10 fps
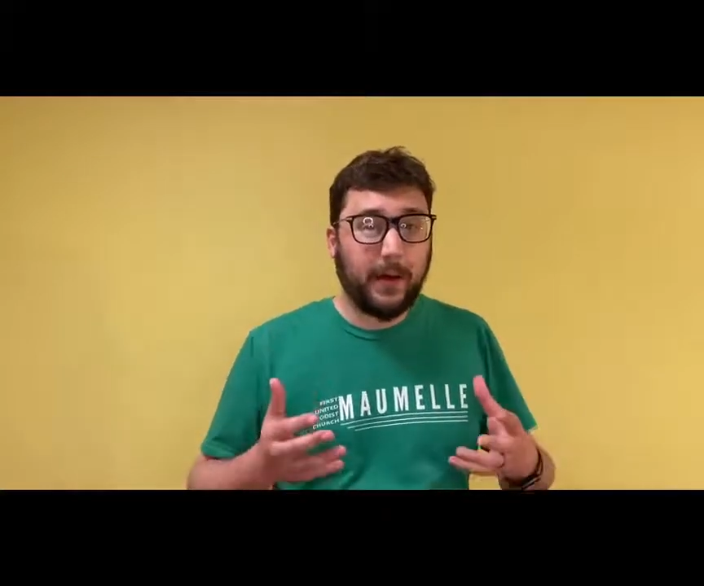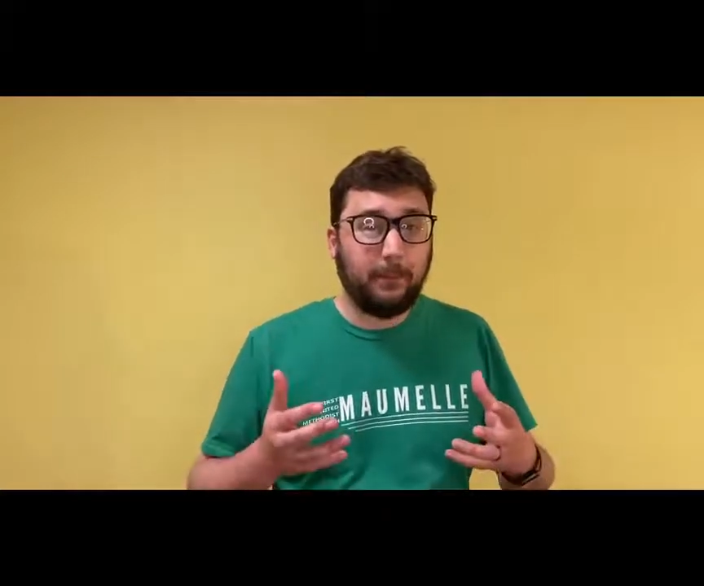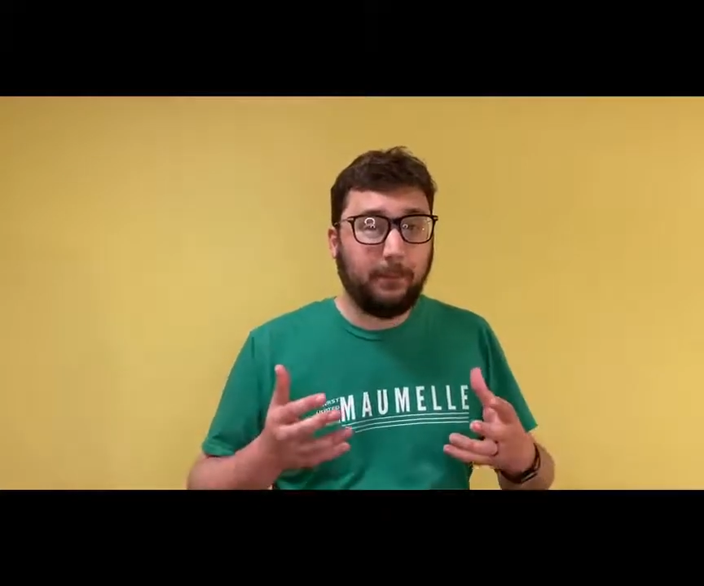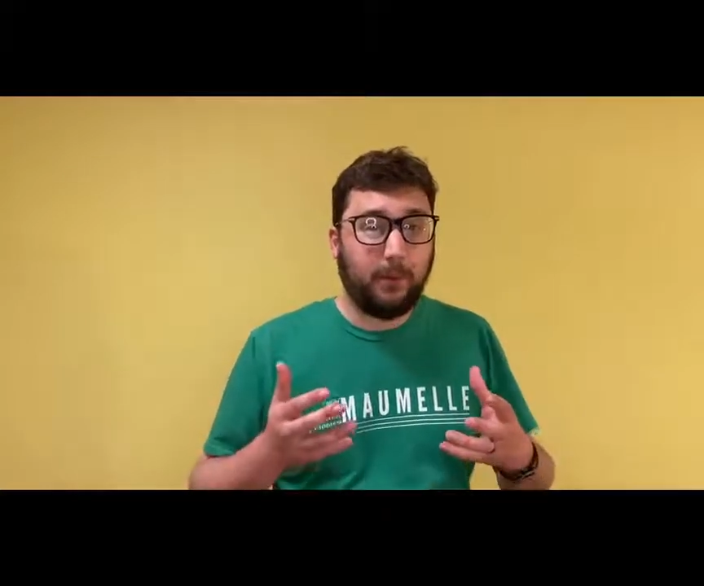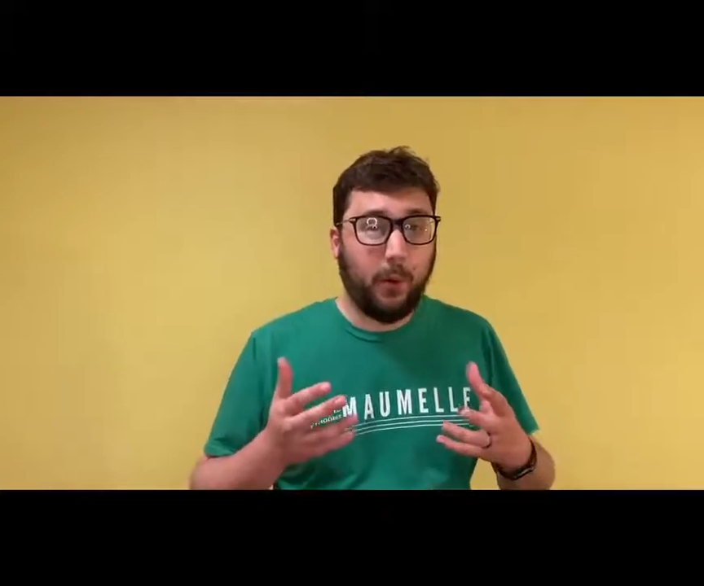
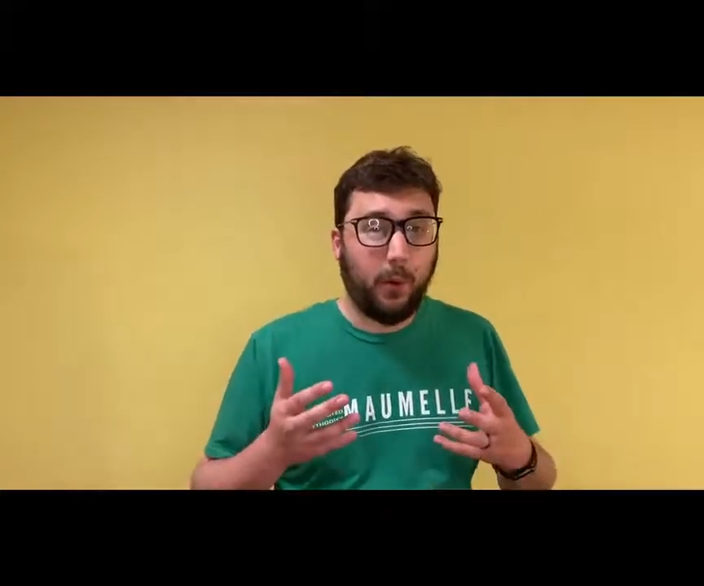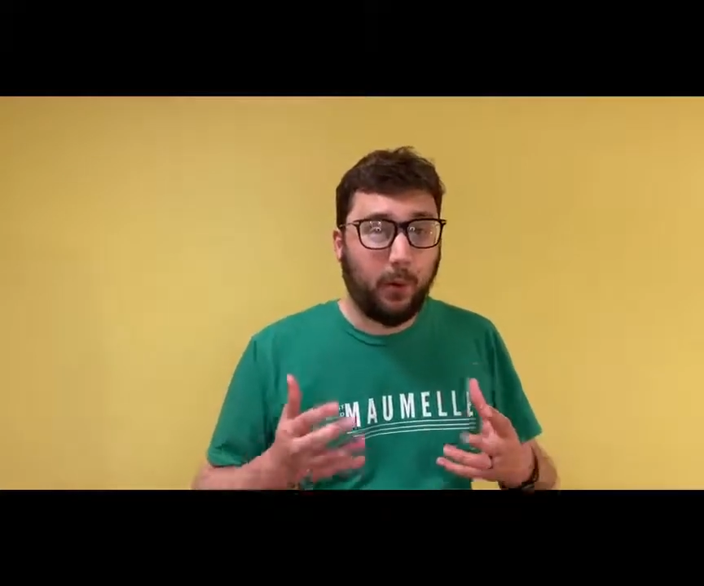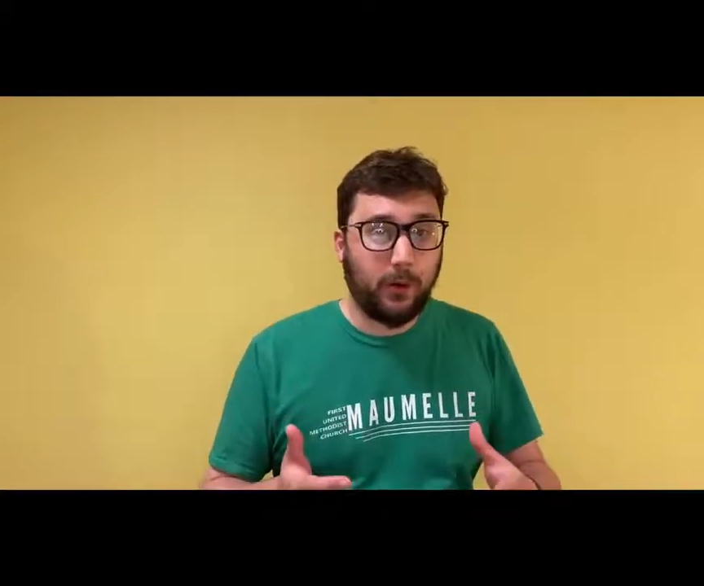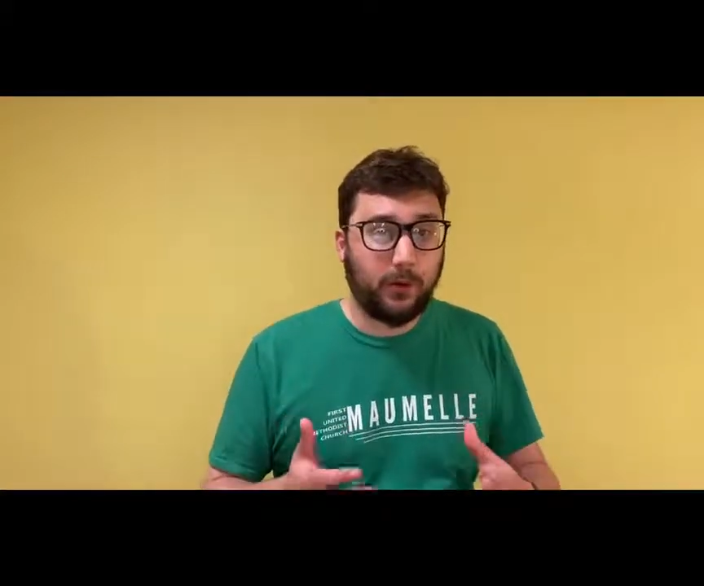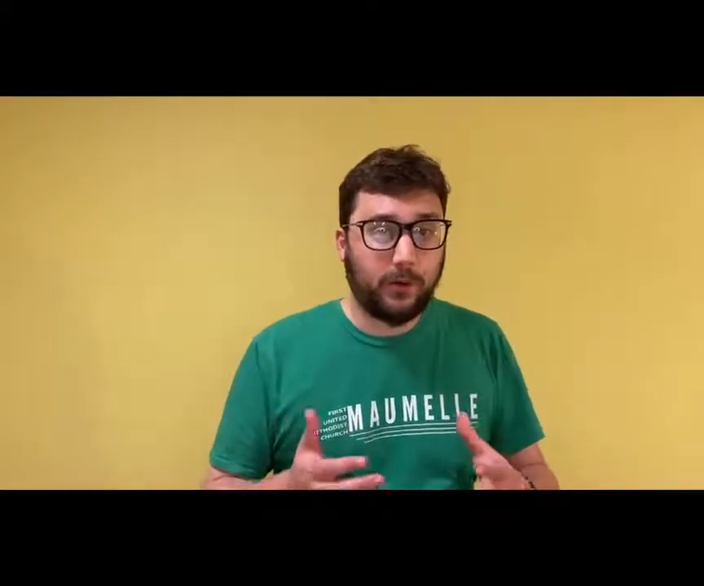
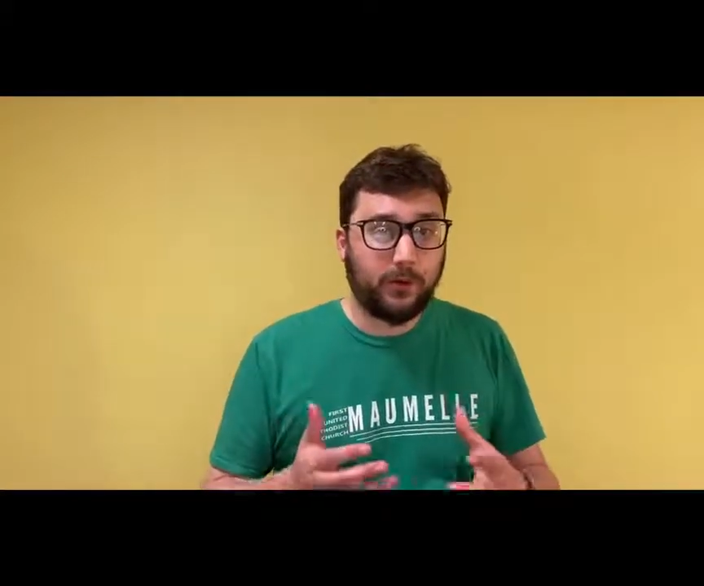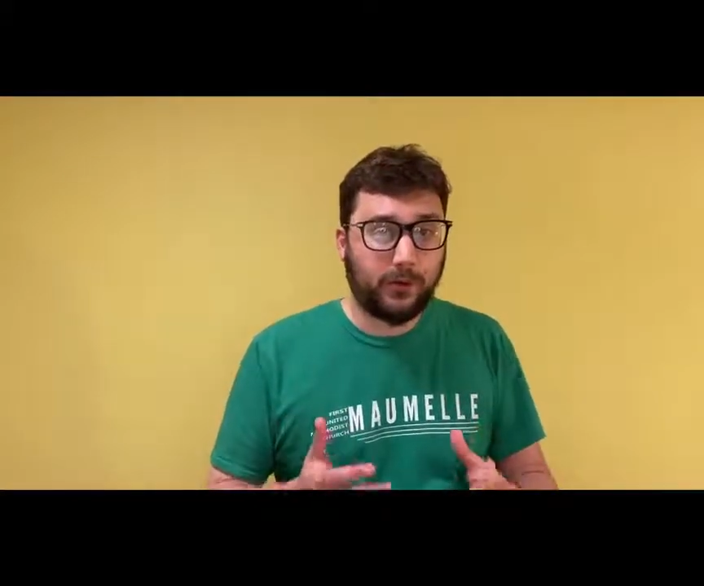important